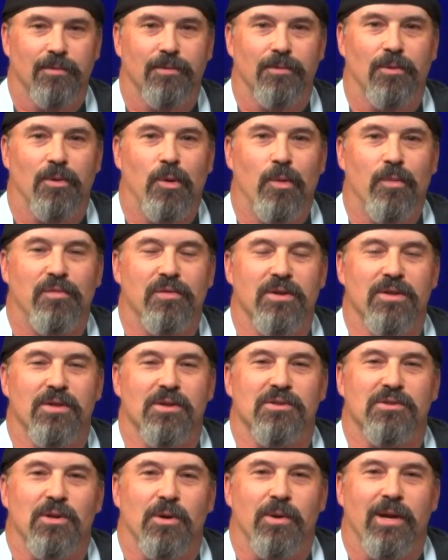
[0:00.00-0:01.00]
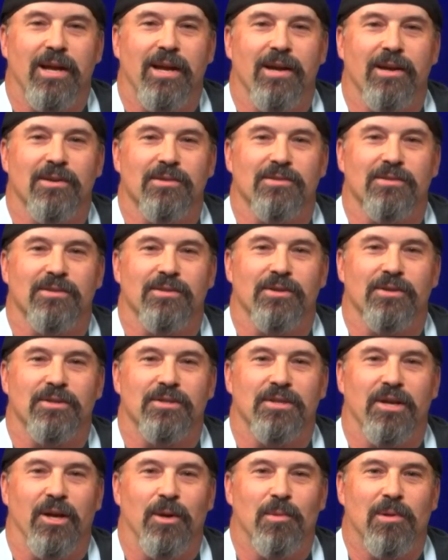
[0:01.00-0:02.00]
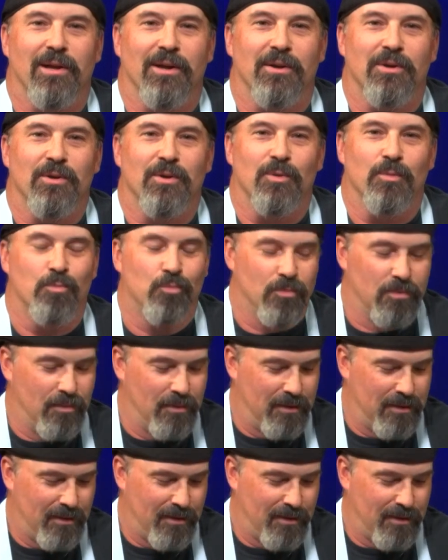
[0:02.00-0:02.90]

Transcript: Hopefully there's no hairs on your table at home.